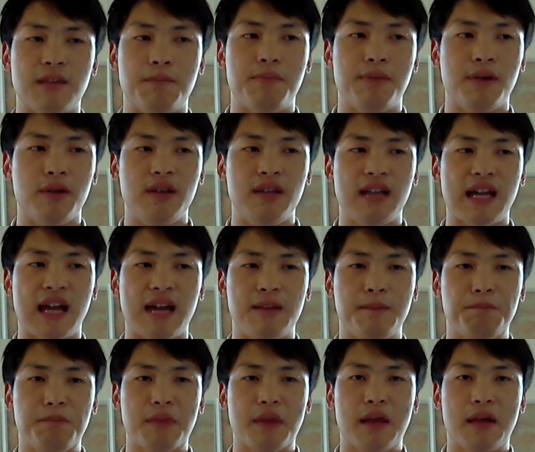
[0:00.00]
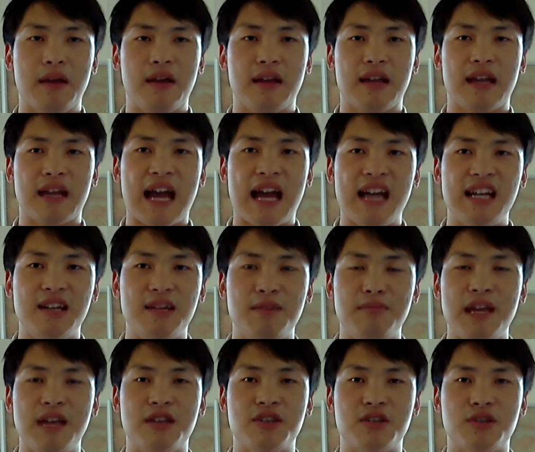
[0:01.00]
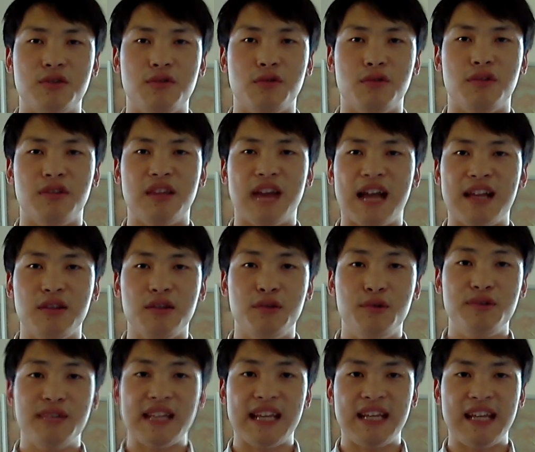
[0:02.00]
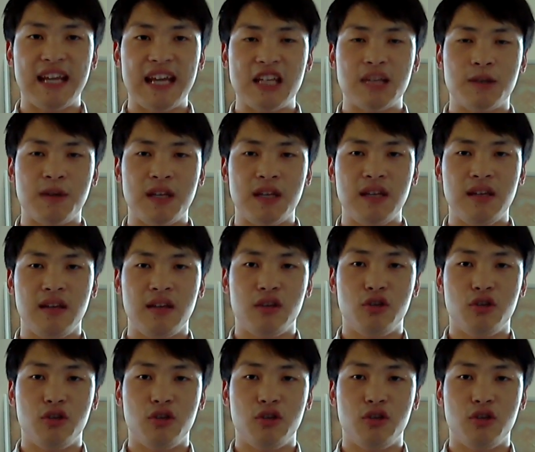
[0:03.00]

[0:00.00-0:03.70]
an ability that kind of makes you not lose any HP.